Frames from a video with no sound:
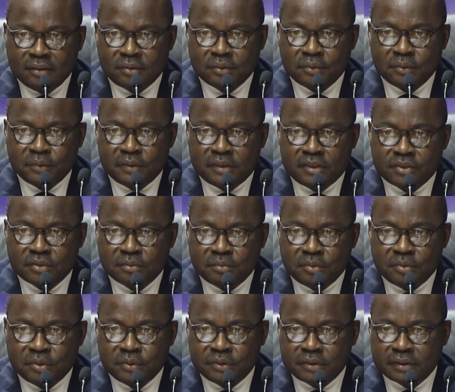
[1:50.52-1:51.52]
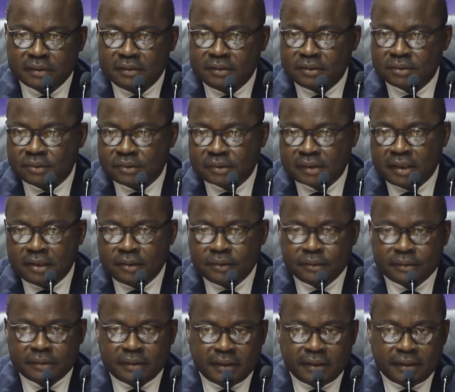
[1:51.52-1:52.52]
through distribution to
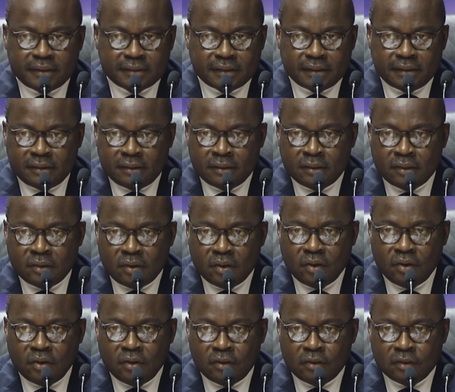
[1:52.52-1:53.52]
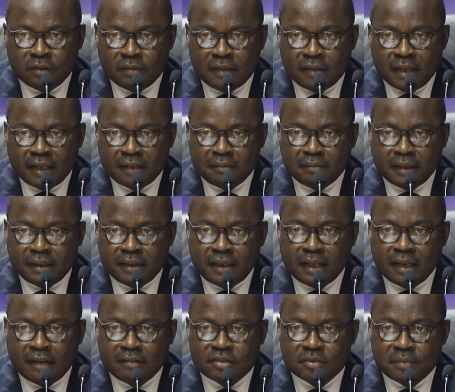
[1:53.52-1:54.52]
shareholders and all of that, but
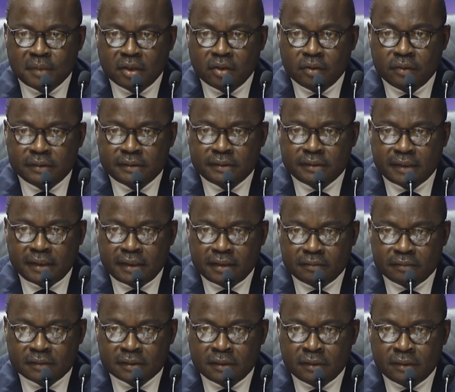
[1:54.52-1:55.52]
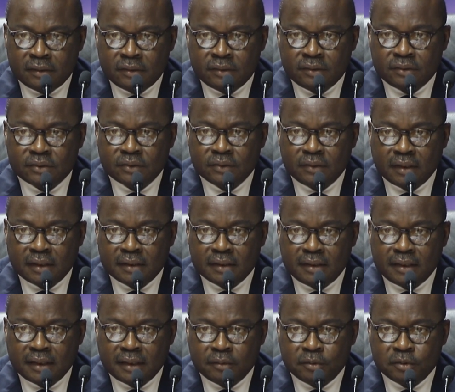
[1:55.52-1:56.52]
they have to be conserved so
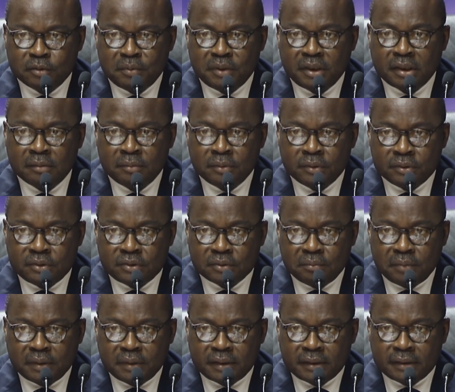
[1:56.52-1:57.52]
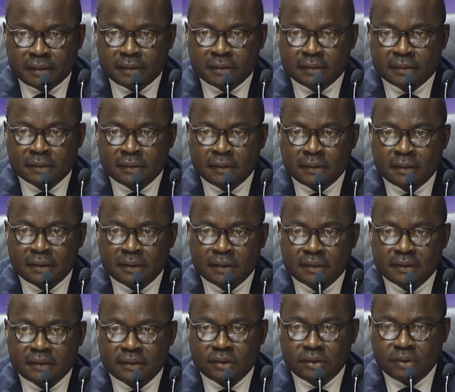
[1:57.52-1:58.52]
that they would be able to build,
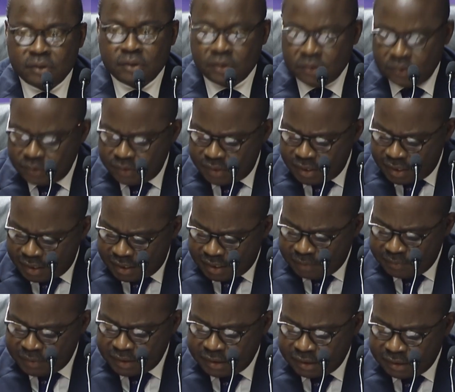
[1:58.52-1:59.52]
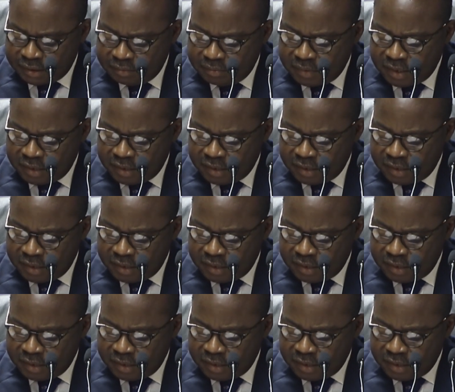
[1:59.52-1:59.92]
you know, their capital